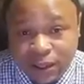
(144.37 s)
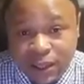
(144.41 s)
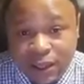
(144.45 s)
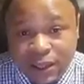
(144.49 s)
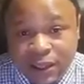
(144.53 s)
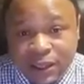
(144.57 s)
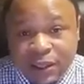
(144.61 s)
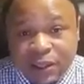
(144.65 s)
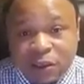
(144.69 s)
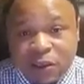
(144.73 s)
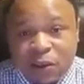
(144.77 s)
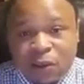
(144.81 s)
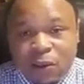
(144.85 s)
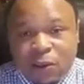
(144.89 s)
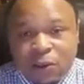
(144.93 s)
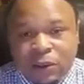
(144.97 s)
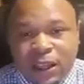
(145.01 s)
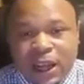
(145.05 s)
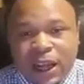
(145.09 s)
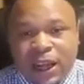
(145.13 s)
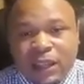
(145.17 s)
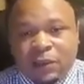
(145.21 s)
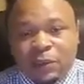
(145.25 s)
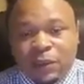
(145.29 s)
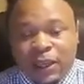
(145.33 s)
So
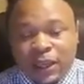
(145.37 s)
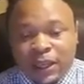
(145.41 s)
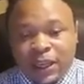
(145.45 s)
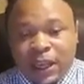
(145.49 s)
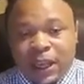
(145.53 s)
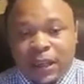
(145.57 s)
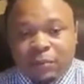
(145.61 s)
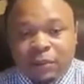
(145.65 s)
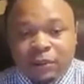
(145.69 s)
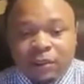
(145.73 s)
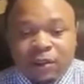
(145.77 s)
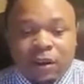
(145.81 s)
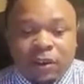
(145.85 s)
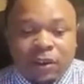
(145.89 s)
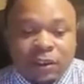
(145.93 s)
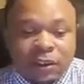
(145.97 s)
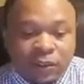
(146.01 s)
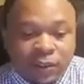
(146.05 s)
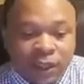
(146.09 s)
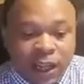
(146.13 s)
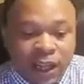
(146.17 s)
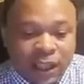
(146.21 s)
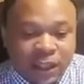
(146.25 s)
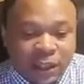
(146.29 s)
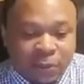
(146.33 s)
that's what I came to talk to you
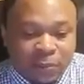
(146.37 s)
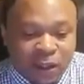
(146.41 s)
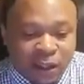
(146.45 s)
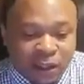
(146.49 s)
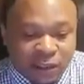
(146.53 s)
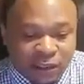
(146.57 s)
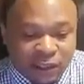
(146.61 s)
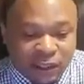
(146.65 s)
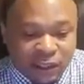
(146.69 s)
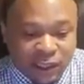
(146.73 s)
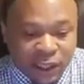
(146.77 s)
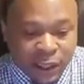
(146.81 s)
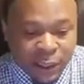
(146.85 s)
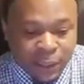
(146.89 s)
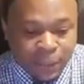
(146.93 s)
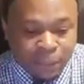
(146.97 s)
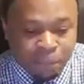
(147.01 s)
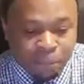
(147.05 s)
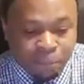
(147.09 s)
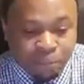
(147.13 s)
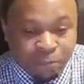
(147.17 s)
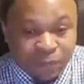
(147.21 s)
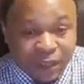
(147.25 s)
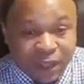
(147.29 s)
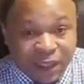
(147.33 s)
guys about today,
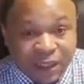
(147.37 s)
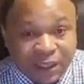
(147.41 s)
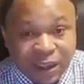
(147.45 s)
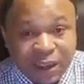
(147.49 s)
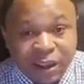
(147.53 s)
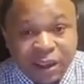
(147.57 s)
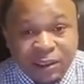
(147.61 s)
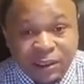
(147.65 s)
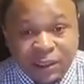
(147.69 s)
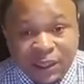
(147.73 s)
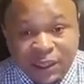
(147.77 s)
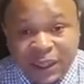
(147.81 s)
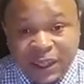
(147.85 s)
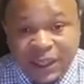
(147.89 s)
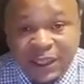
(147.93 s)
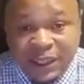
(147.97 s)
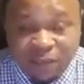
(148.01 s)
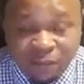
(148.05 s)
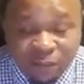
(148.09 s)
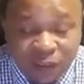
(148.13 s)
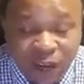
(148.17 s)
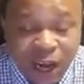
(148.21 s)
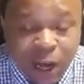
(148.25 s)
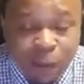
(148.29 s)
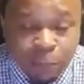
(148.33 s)
the other
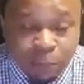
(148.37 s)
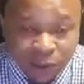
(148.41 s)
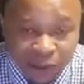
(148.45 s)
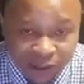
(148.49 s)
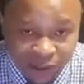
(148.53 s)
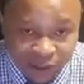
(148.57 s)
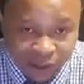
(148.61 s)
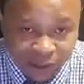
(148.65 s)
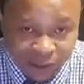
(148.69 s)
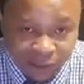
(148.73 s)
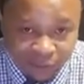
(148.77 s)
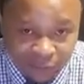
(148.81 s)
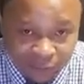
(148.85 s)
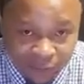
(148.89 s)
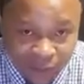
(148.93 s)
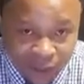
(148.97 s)
65%